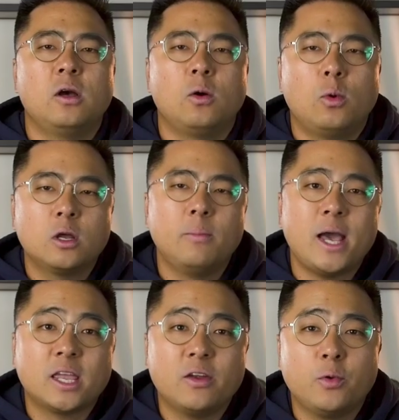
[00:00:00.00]
Welcome
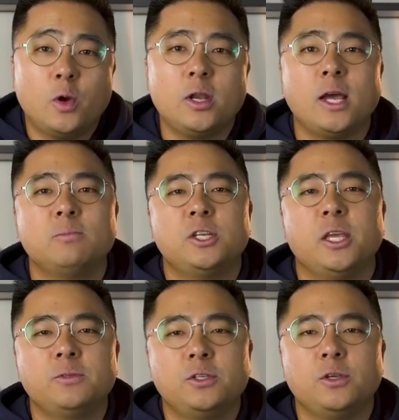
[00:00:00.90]
back, everyone. I'm
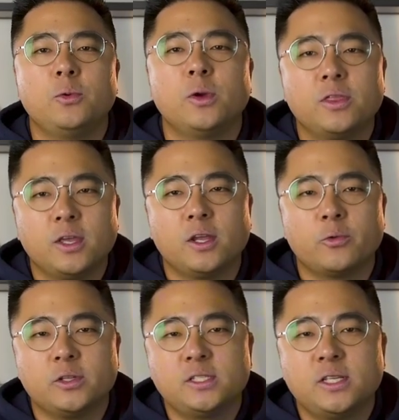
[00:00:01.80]
jamesyou with Think
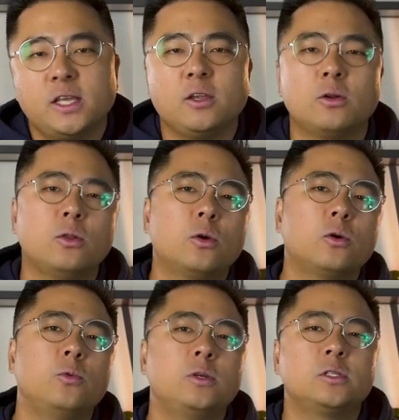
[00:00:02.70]
Real Estate, your
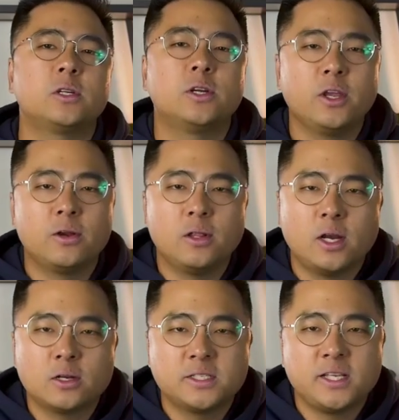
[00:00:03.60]
local realtor here in
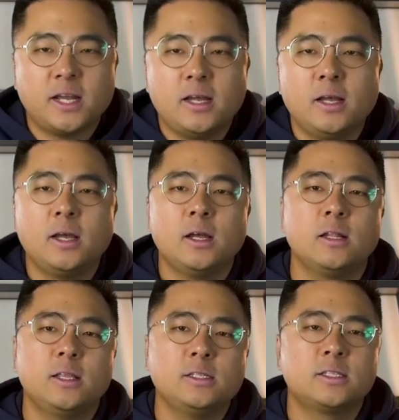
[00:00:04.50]
La Crescenta.
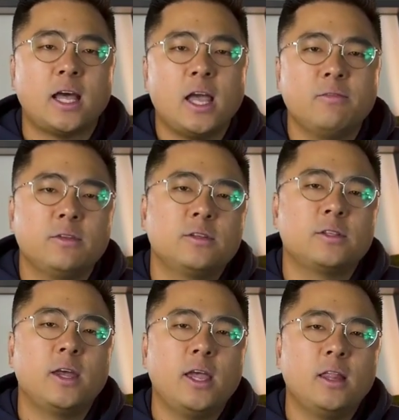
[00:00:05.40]
Let's dive into
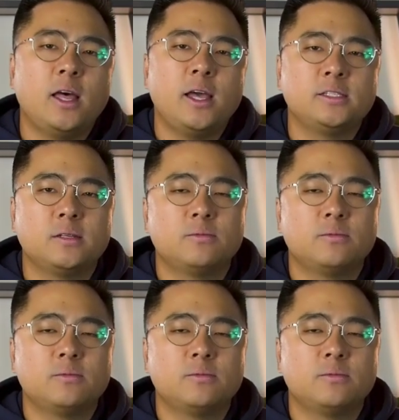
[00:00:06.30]
the headlines of